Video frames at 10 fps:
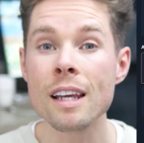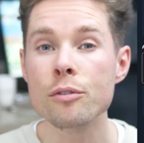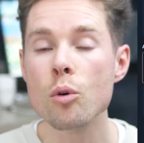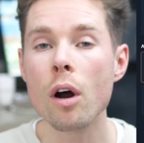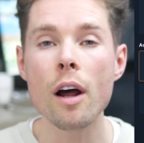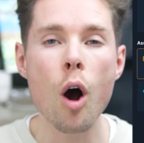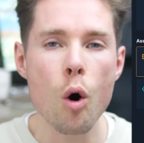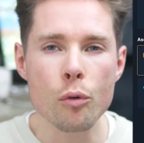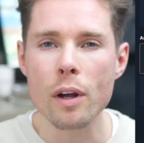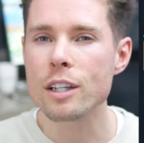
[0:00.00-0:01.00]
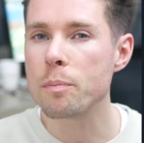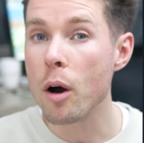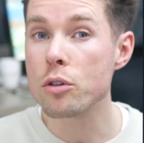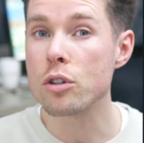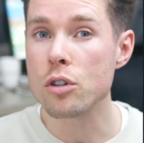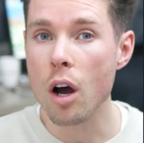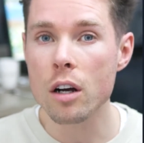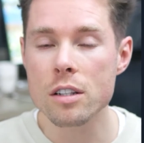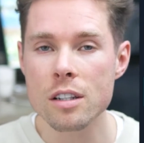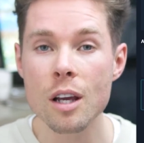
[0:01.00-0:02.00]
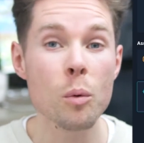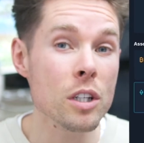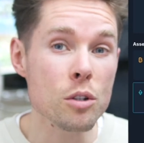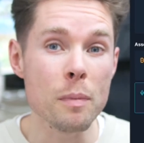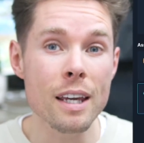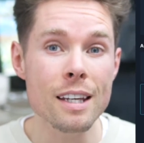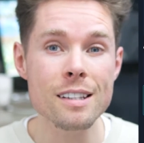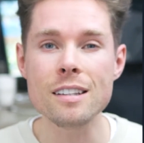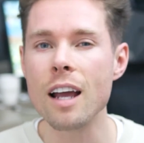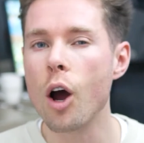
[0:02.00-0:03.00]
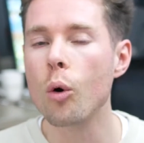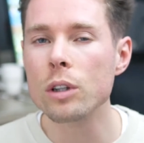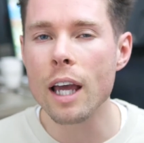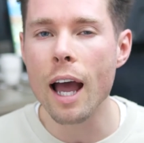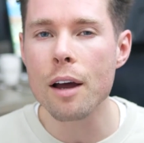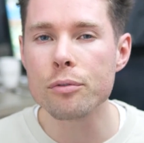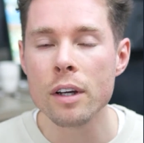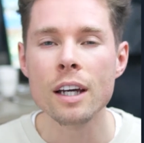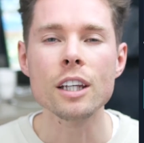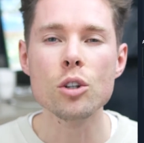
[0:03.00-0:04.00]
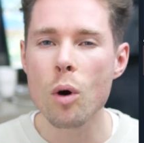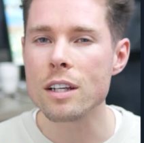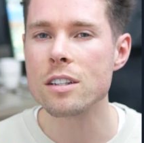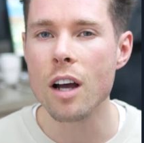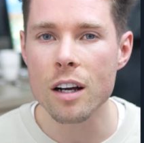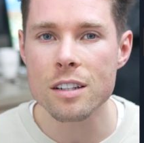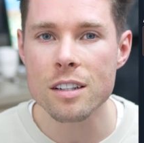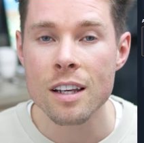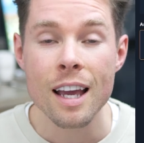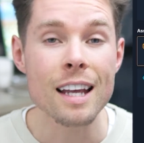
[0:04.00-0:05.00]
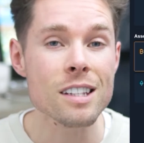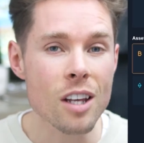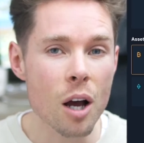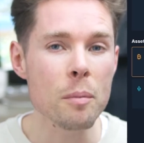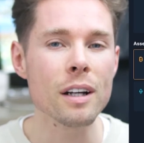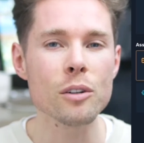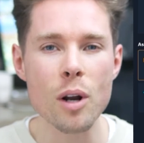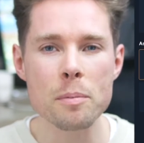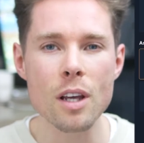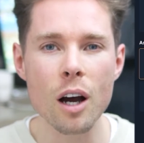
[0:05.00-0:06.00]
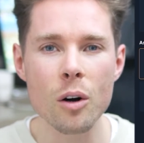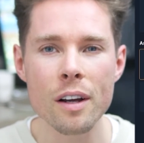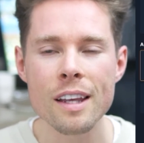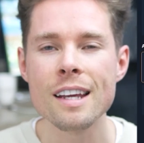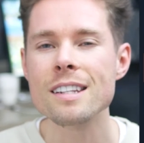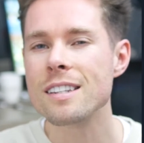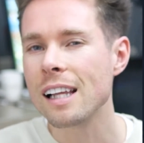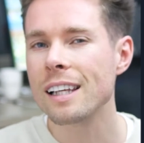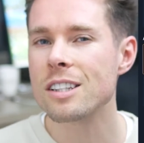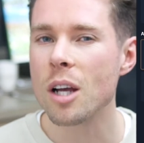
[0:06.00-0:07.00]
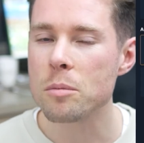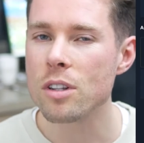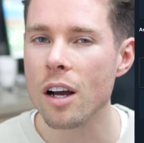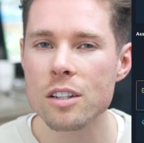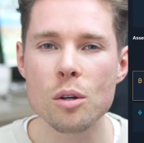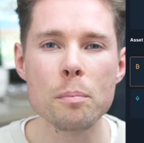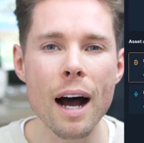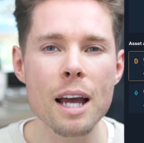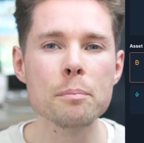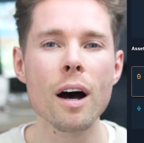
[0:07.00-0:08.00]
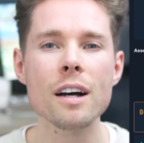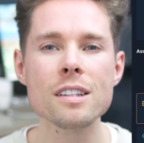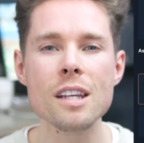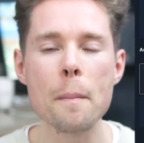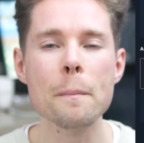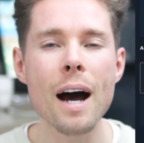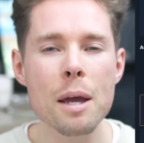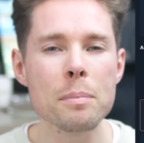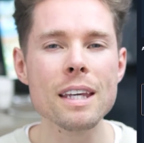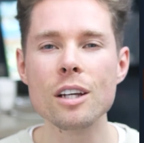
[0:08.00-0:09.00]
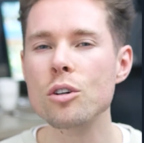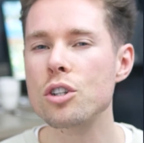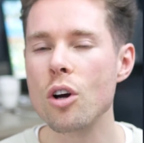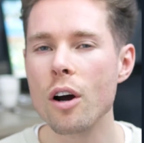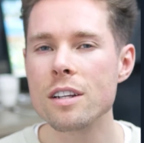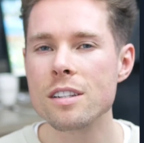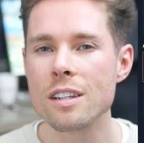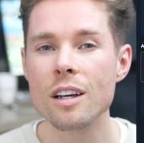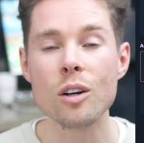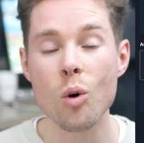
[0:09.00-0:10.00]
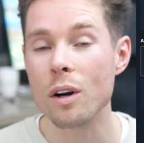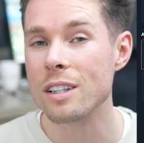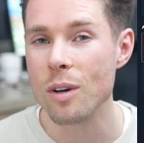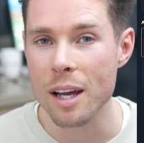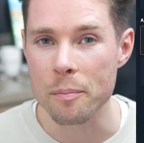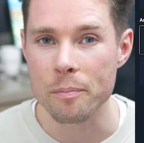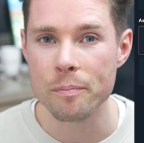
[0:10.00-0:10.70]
if you are overexposed to stocks, which is me since I only have US stocks and some crypto, selling some stocks to buy bonds might be a good choice, according to him.